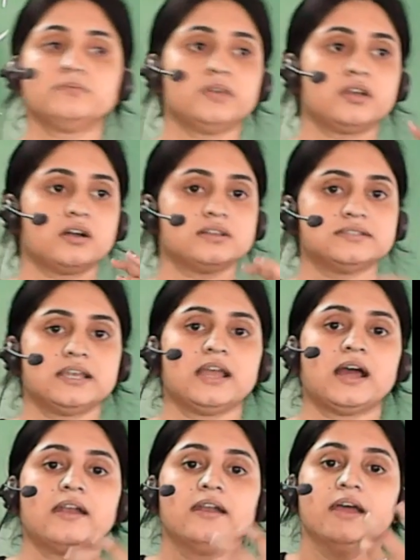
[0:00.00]
because
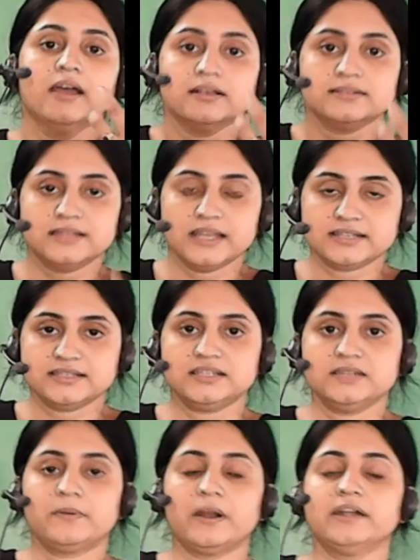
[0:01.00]
they see
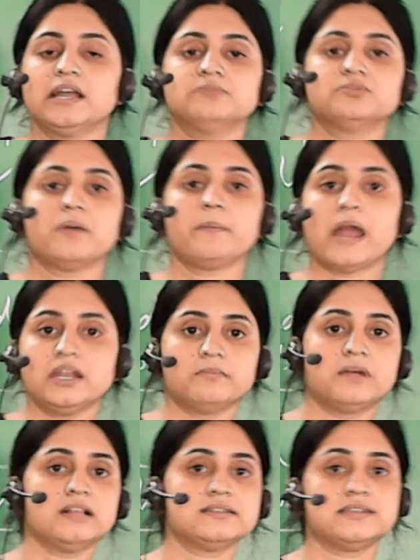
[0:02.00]
different types of
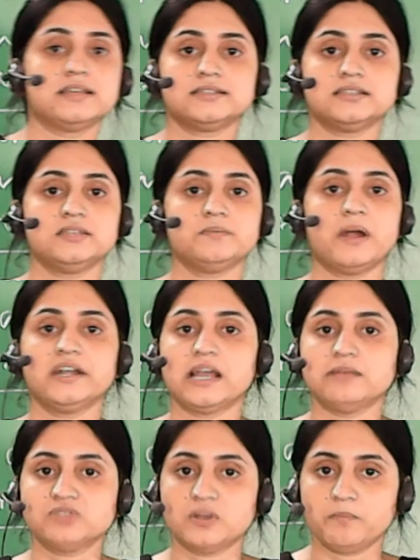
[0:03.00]
animals, they see different
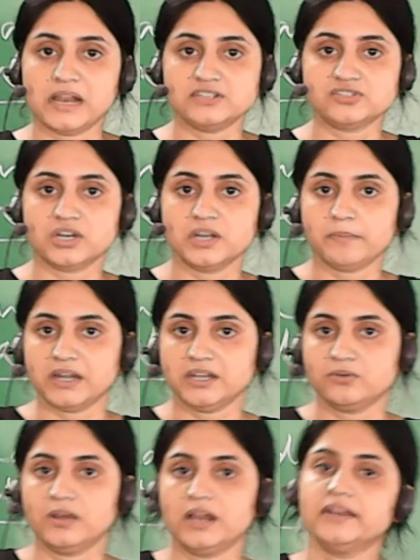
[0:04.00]
types of plants on a
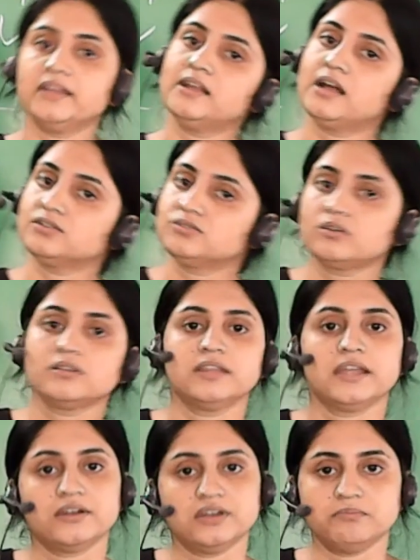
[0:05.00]
particular area. So
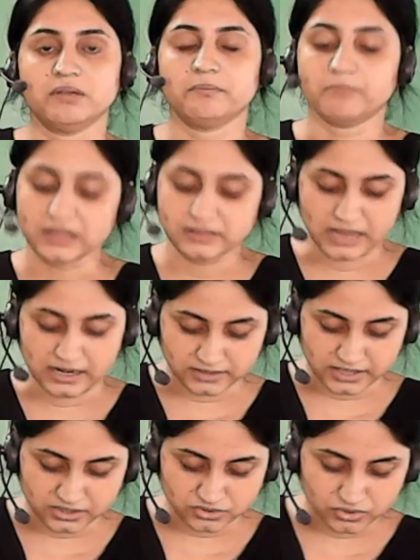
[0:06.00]
they remember that
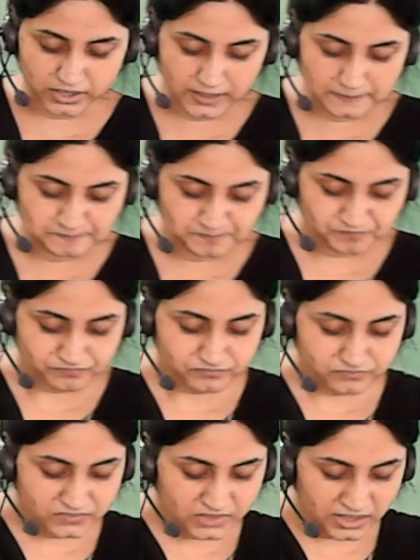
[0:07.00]
things, okay?
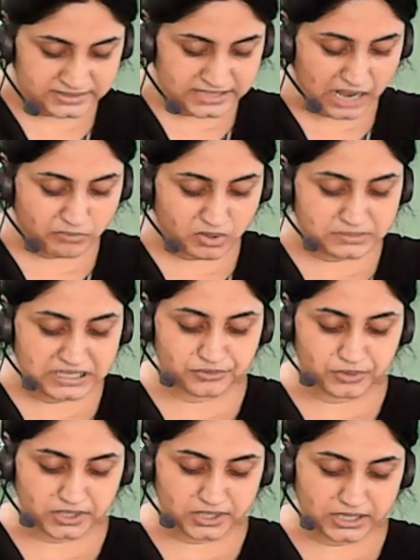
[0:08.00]
Some of the
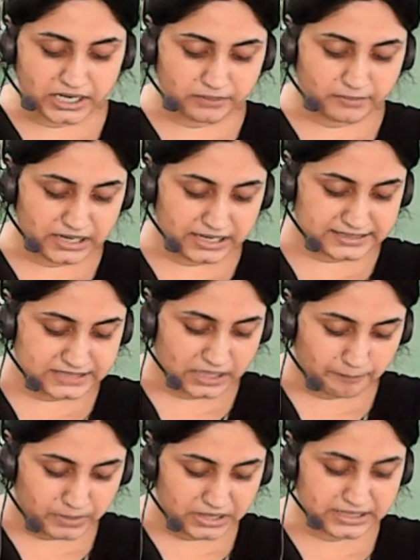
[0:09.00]
threatened animal
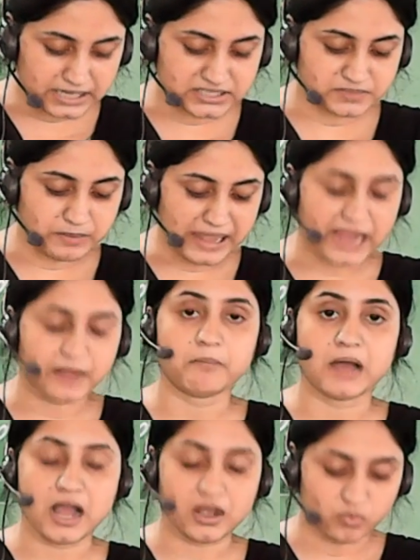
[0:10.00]
example, that is black
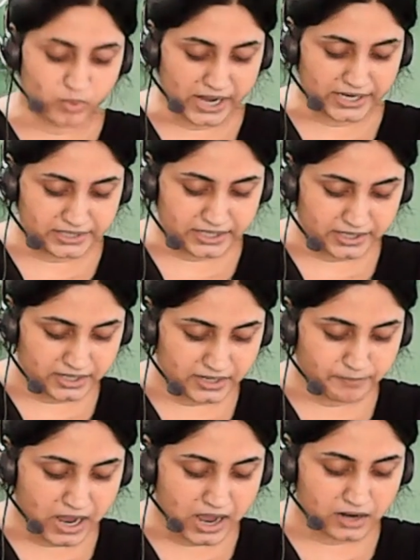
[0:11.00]
buck, white
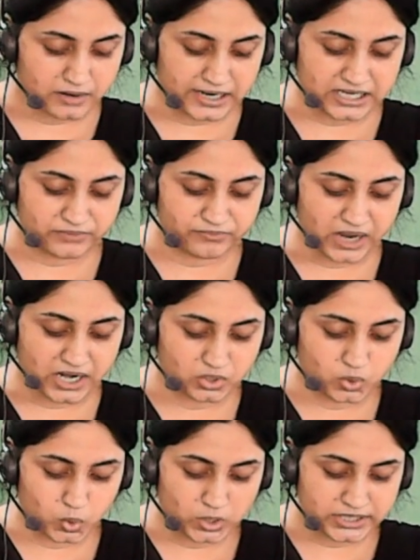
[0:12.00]
headed buck,
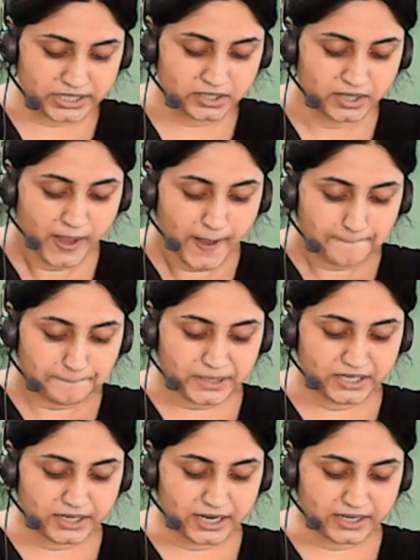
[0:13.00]
elephant, golden,
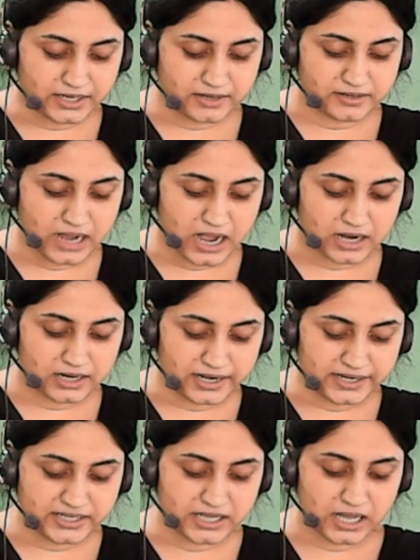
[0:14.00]
pink headed duck,
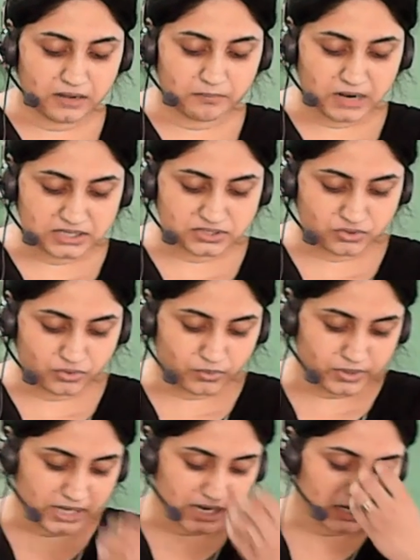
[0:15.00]
gharial, marsh
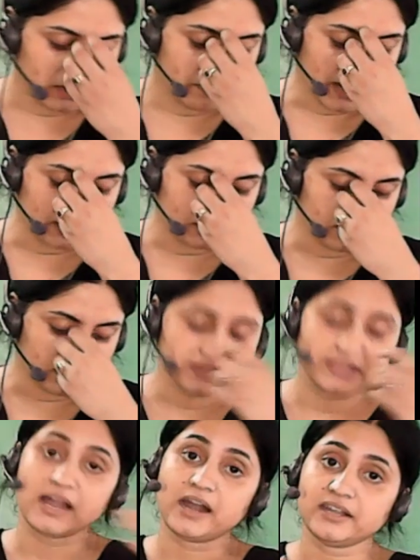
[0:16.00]
crocodile, python,
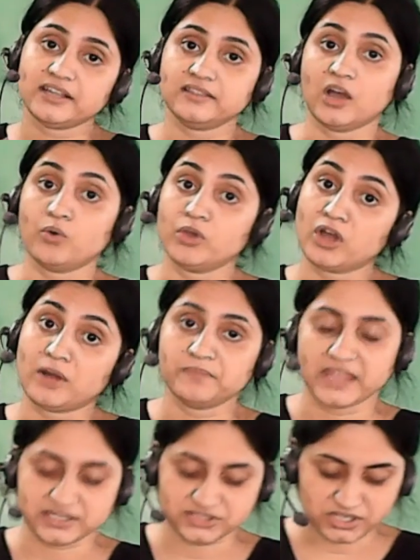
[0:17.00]
they are in the way of
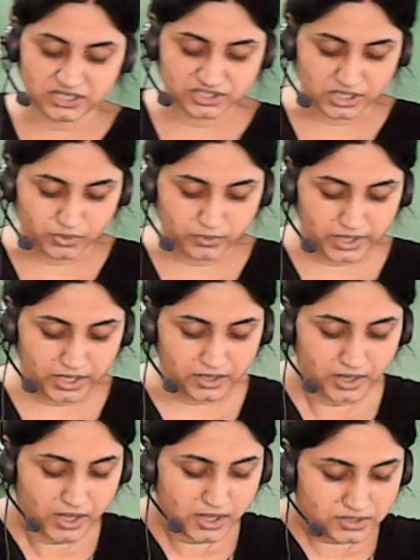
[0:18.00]
the extinction, okay?
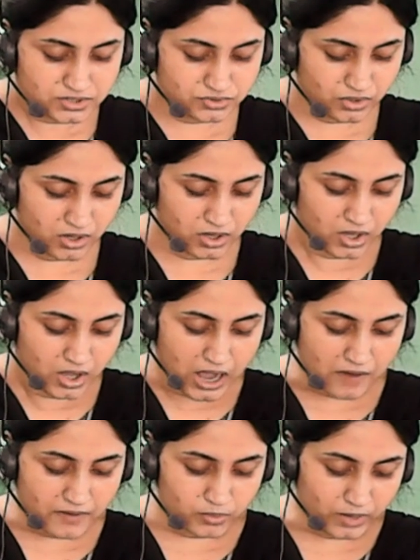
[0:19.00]
So
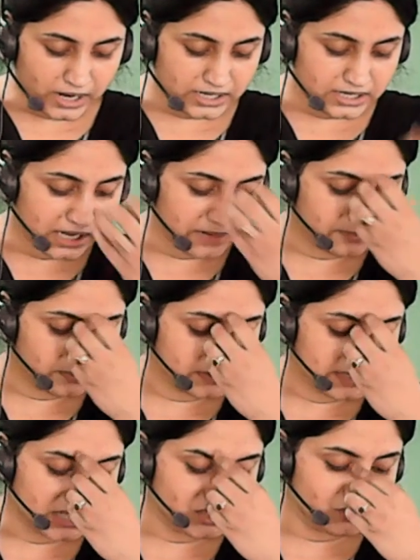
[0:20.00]
our wildlife
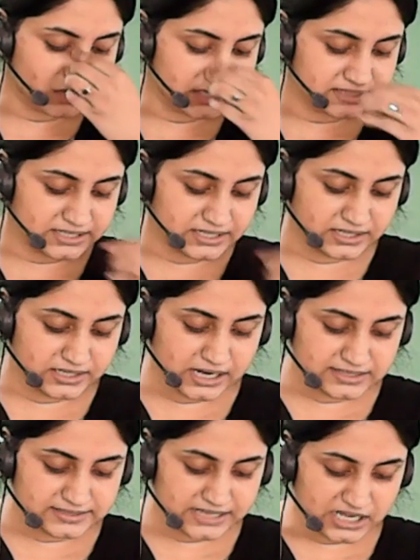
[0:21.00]
sanctuaries,
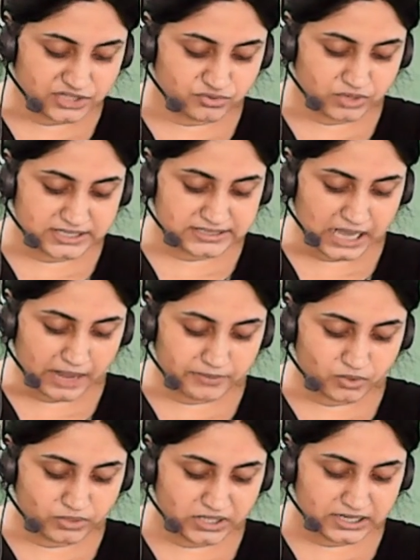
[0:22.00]
Indian sanctuaries have
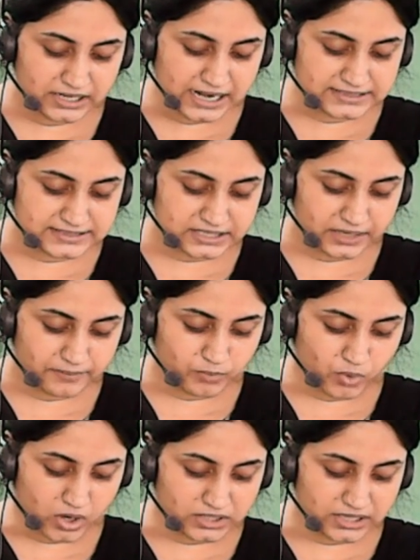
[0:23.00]
unique landscape,
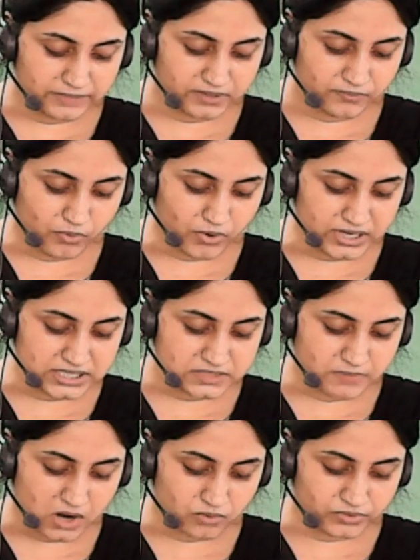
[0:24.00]
broad level forest,
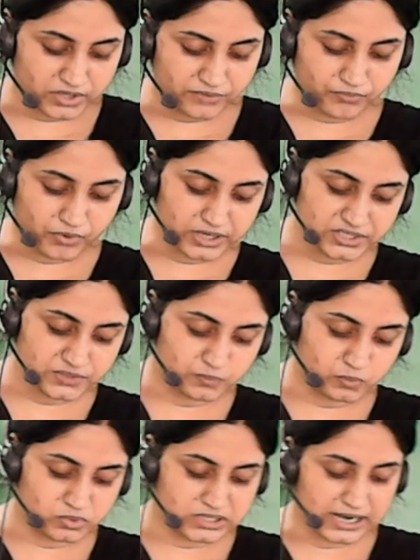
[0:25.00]
mountain forest,
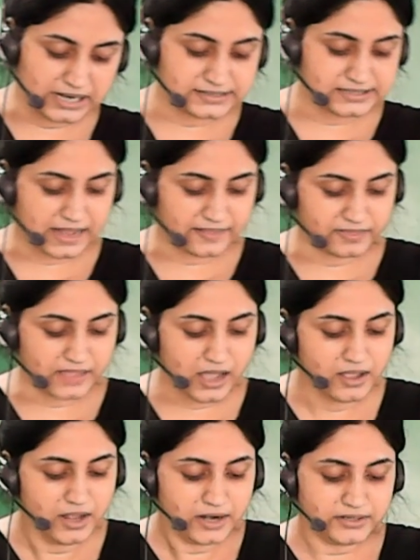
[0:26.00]
bushlands and the
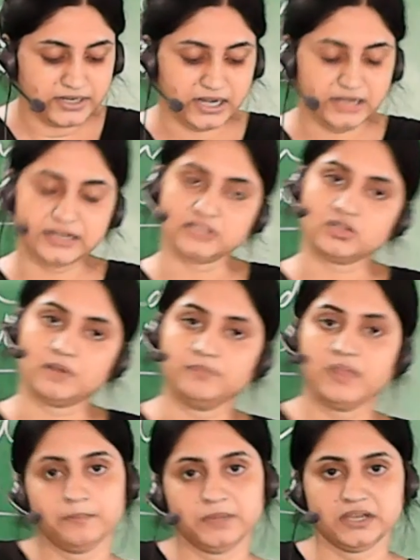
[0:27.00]
deltas of
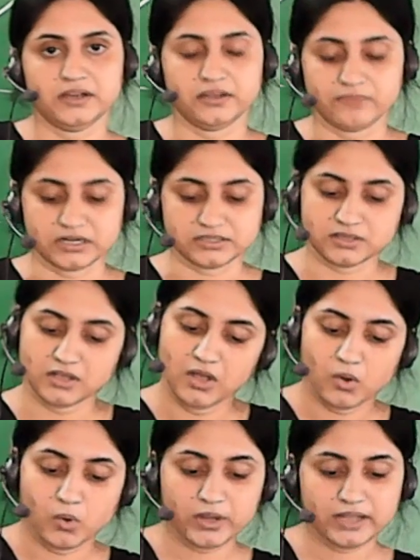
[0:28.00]
the big rivers.
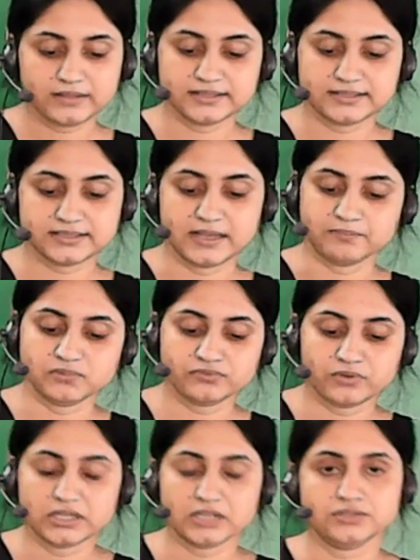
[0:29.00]
Okay, this is up to
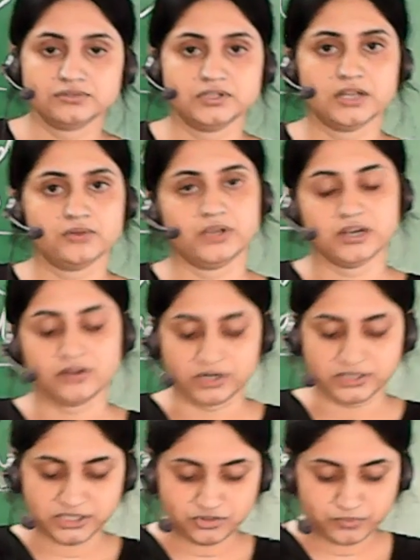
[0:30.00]
for the today. We will
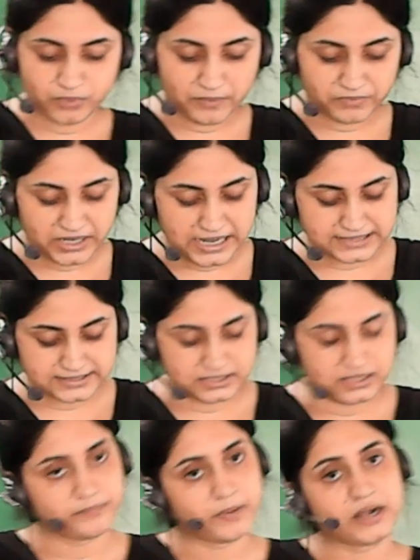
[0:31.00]
continue from the
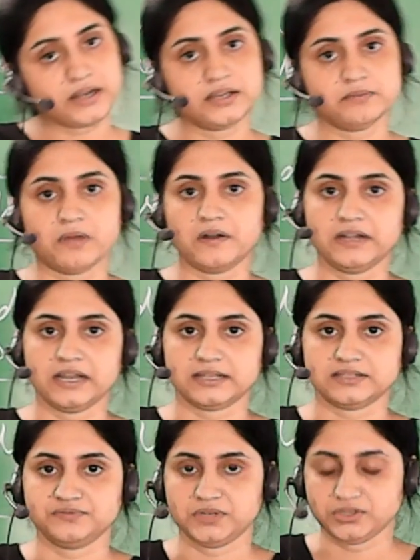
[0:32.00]
national park in our
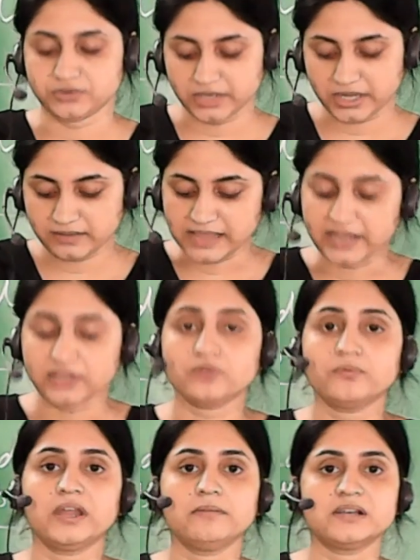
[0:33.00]
next video, okay? Thank you
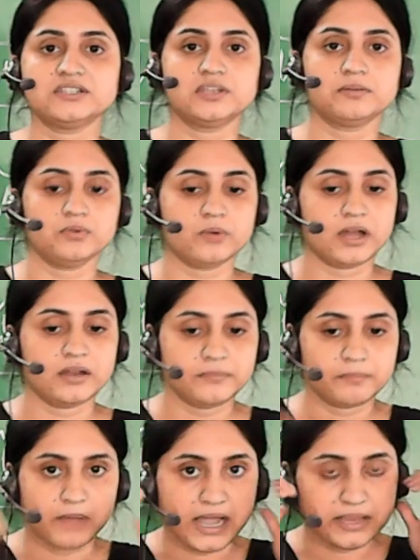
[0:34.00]
very much everyone.
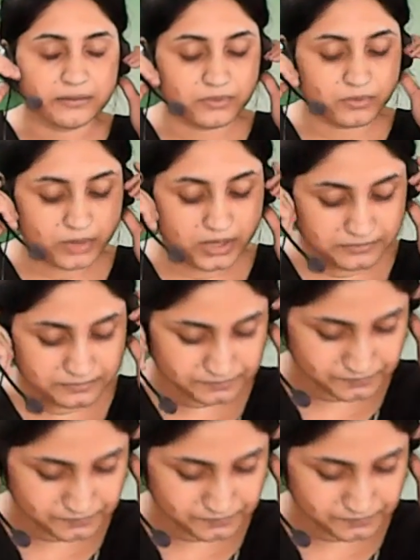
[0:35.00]
Bye everyone.